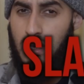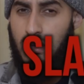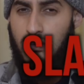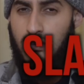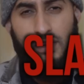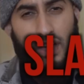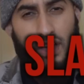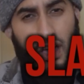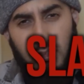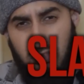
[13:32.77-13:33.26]

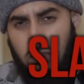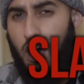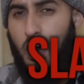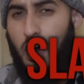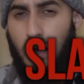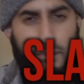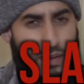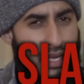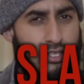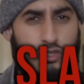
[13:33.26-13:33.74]
Fear Allah
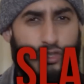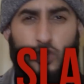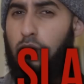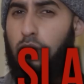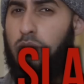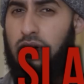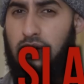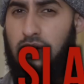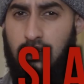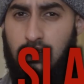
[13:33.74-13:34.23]
and make
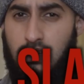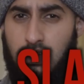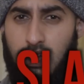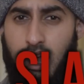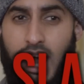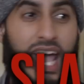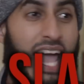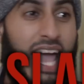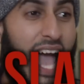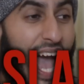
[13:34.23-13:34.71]
tawbah.
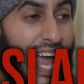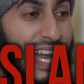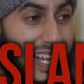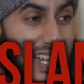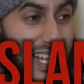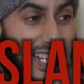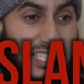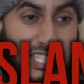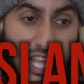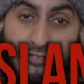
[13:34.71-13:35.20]
At
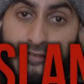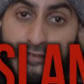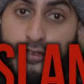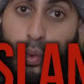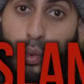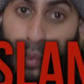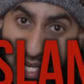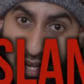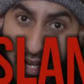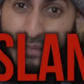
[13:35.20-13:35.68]
least if you
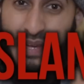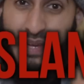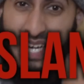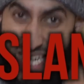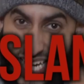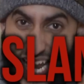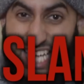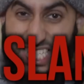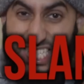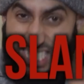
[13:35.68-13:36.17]
would have
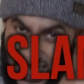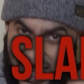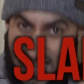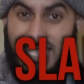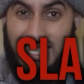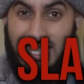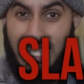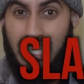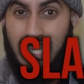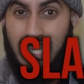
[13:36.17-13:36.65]
been lashed 80